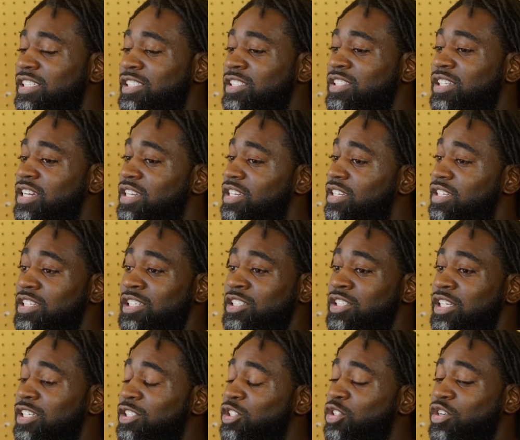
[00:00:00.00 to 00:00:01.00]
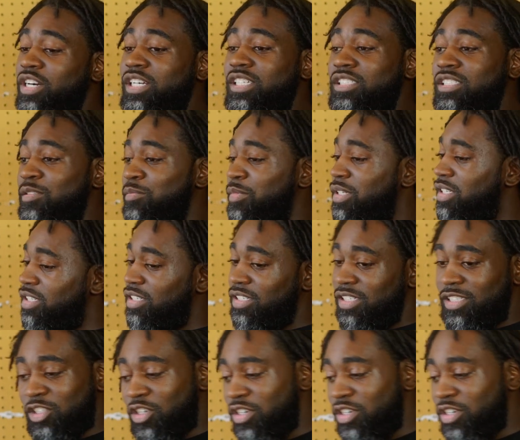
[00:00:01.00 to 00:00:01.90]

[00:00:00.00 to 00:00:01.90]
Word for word: It's like it, it's crazy, man. It's